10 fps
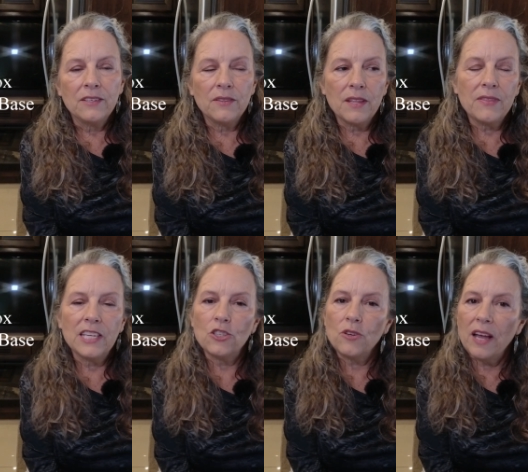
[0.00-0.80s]
And the
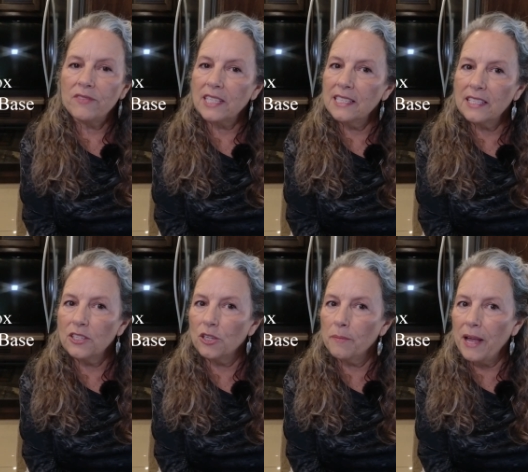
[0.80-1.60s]
things you have to
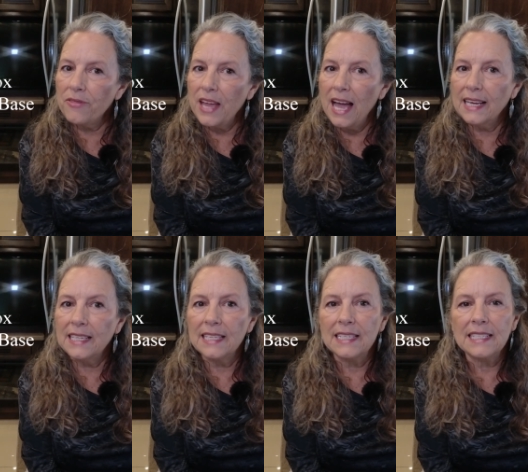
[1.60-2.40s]
consider about
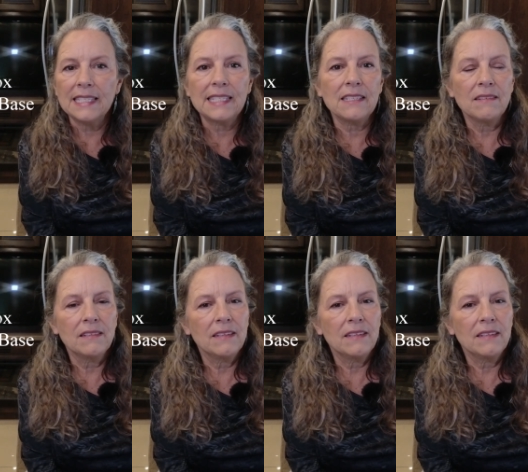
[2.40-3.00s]
that is,